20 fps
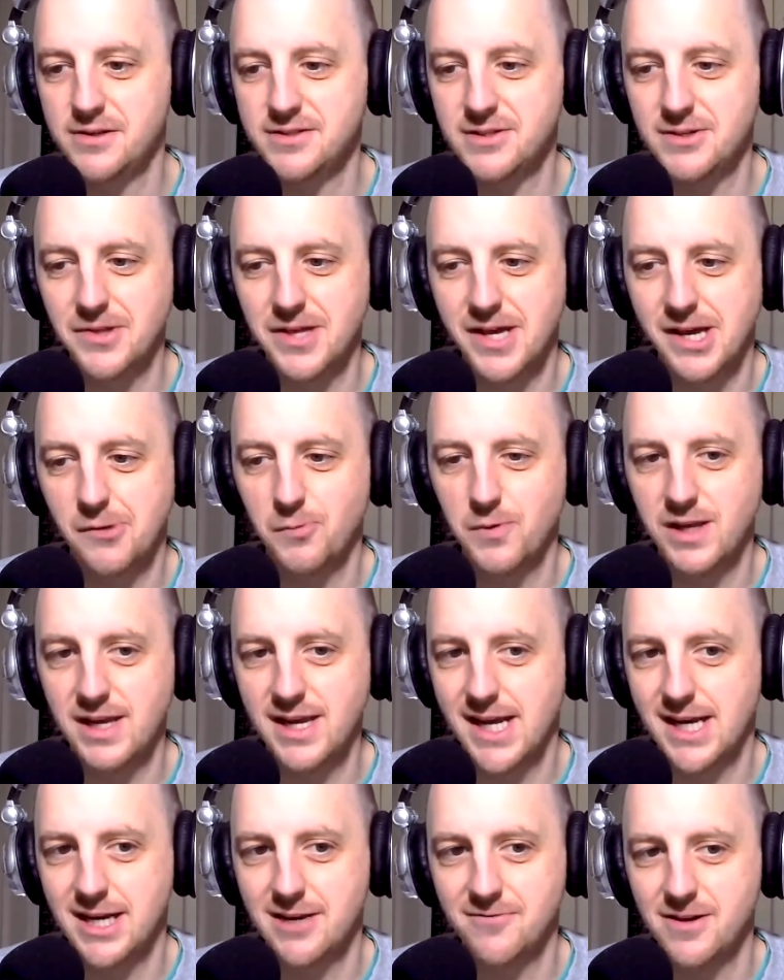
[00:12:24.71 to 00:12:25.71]
So like, we
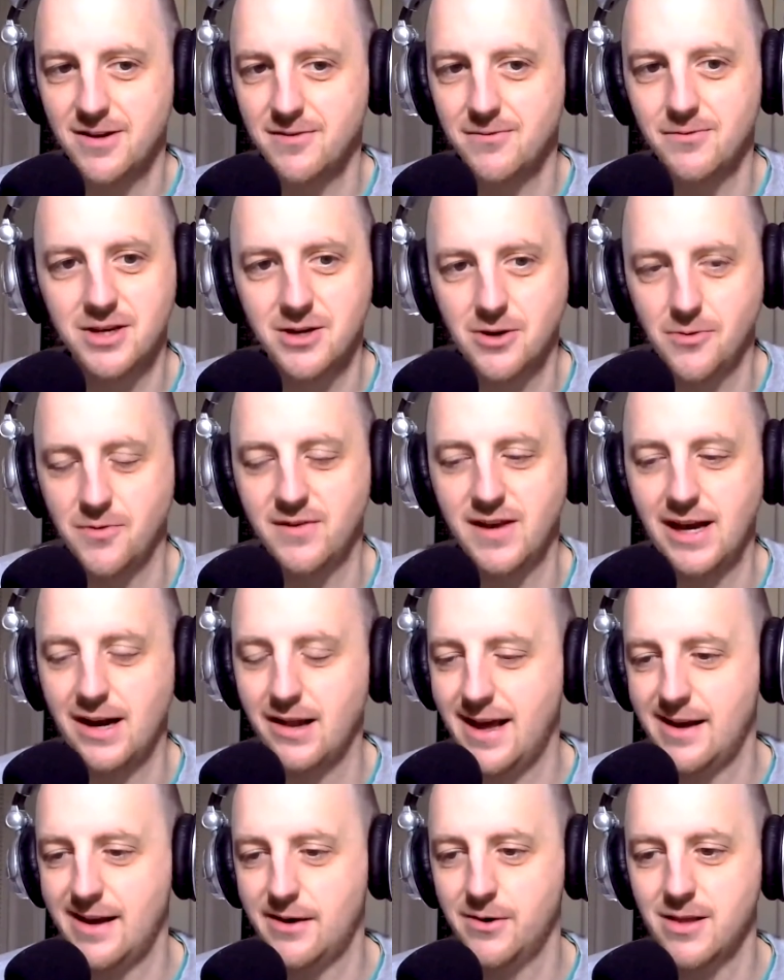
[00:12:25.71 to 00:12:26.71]
can't even, we've got a
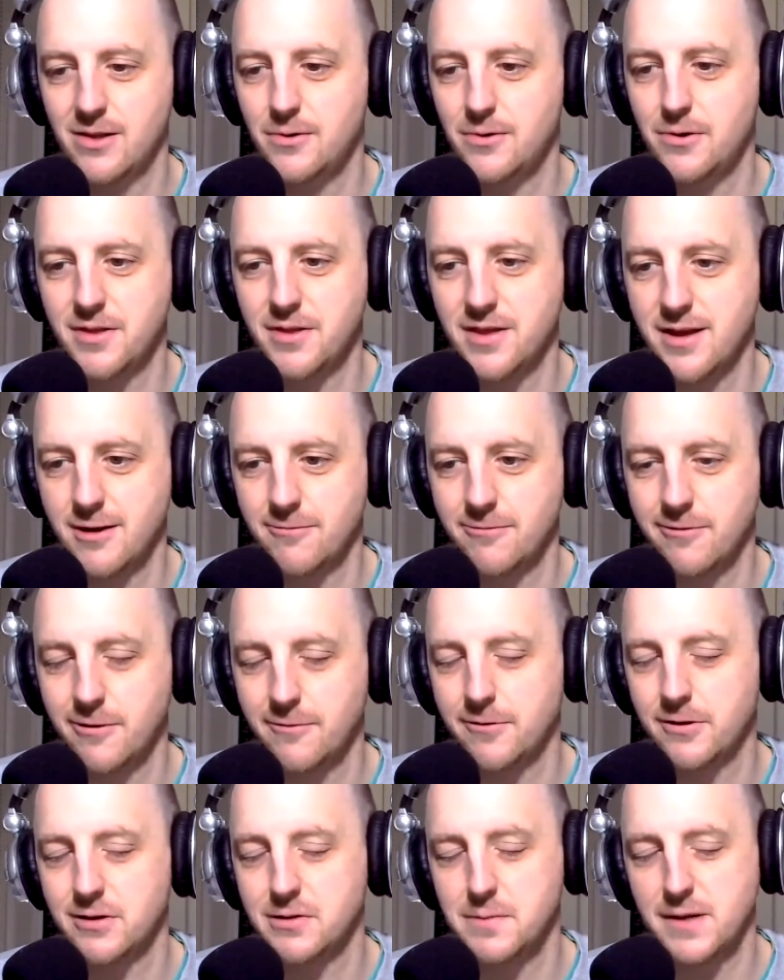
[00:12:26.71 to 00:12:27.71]
lottery the whole thing for the
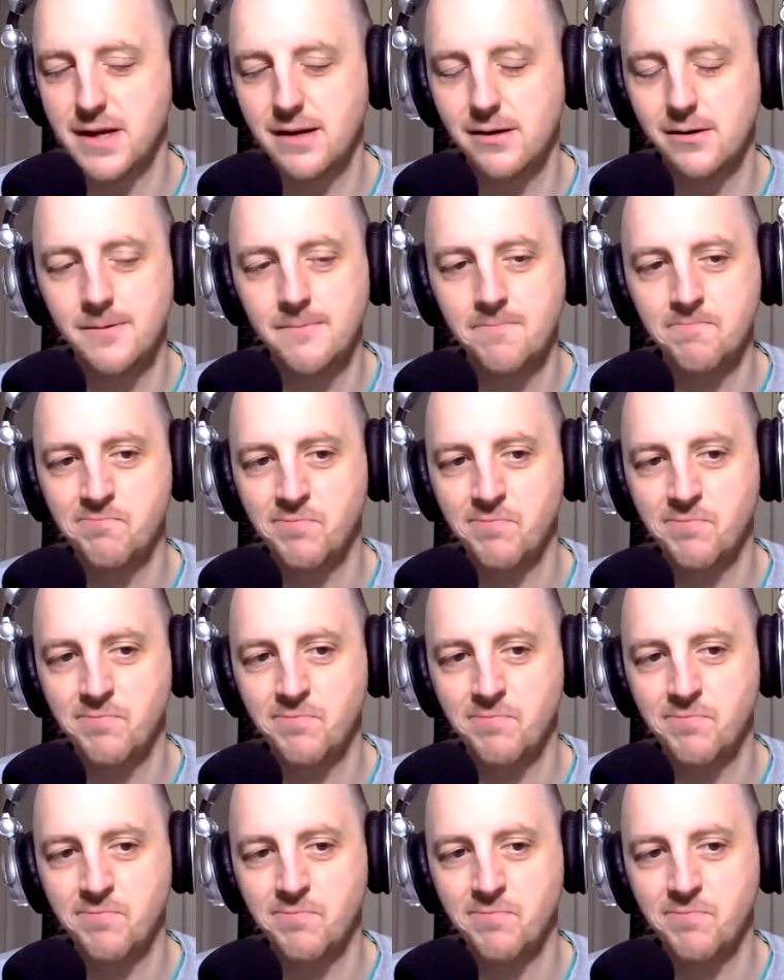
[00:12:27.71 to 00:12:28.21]
first panel.